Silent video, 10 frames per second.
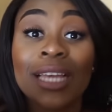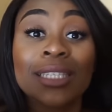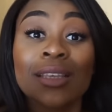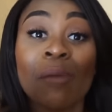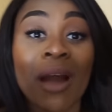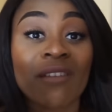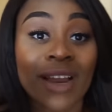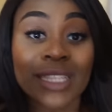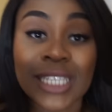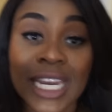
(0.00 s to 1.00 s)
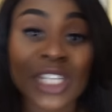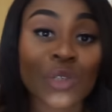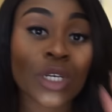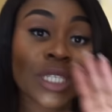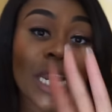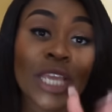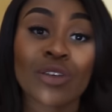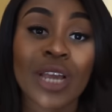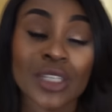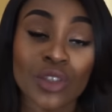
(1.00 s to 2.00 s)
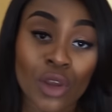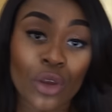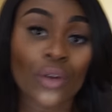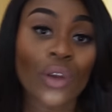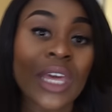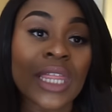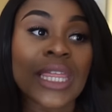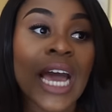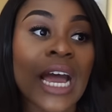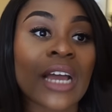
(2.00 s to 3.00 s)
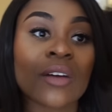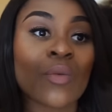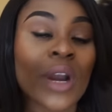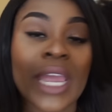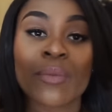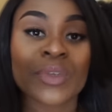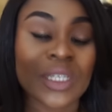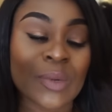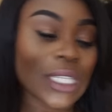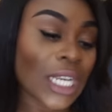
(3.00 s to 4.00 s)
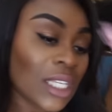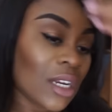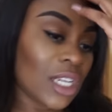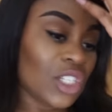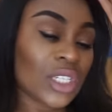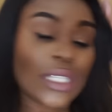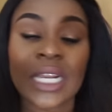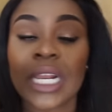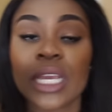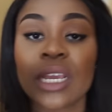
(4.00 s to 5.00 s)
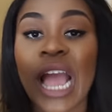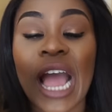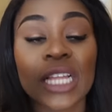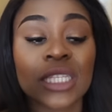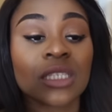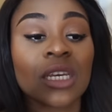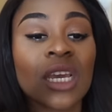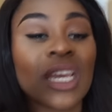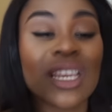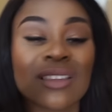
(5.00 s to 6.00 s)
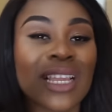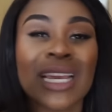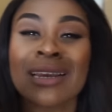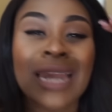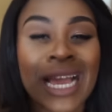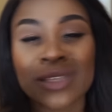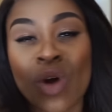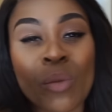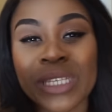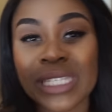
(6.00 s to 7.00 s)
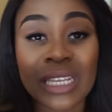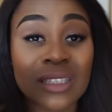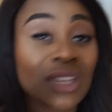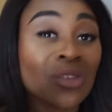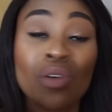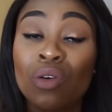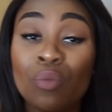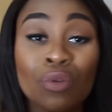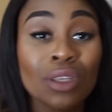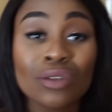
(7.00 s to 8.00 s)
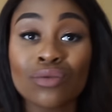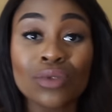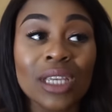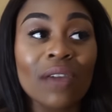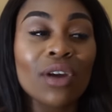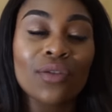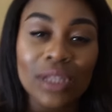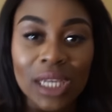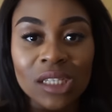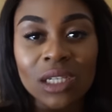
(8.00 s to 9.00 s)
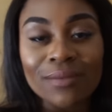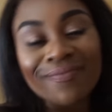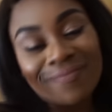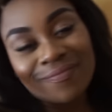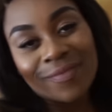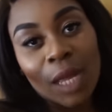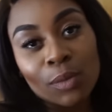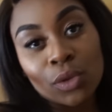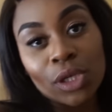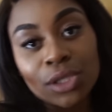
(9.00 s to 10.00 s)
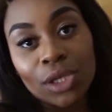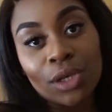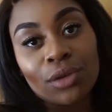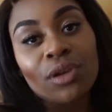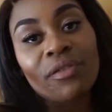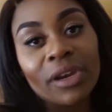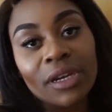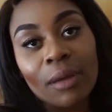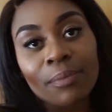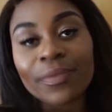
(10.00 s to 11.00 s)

that's my rant and I just wanted to let you guys know that what Cambridge has basically done is just silly and it lacks common sense. I don't know who put these rules together. If you did, I'm talking to you. You're very dumb.